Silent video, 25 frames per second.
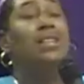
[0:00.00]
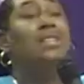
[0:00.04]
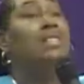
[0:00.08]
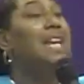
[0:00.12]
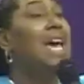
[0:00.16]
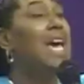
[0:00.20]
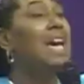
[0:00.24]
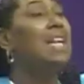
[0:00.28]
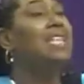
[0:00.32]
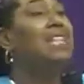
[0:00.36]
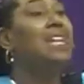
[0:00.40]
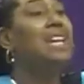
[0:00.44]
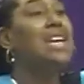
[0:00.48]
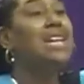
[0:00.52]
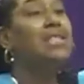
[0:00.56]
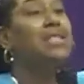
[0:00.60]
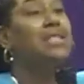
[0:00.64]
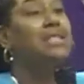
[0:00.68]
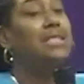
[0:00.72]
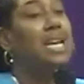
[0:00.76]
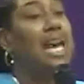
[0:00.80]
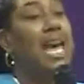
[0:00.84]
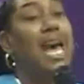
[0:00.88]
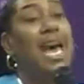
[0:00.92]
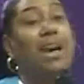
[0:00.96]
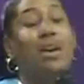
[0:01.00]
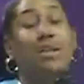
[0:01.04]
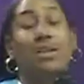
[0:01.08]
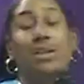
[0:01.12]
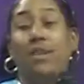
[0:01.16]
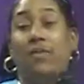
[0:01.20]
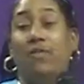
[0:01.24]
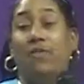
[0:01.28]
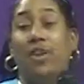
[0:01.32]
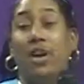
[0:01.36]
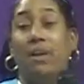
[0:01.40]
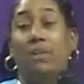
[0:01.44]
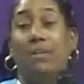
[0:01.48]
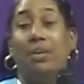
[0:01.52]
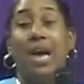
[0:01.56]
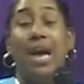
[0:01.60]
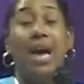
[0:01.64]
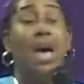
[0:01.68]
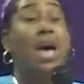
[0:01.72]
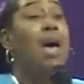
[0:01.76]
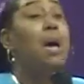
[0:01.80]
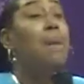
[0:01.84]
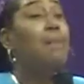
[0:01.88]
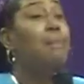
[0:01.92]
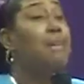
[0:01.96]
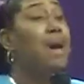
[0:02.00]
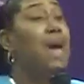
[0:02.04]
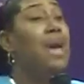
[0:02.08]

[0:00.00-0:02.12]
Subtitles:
Take the integrity for the pastor.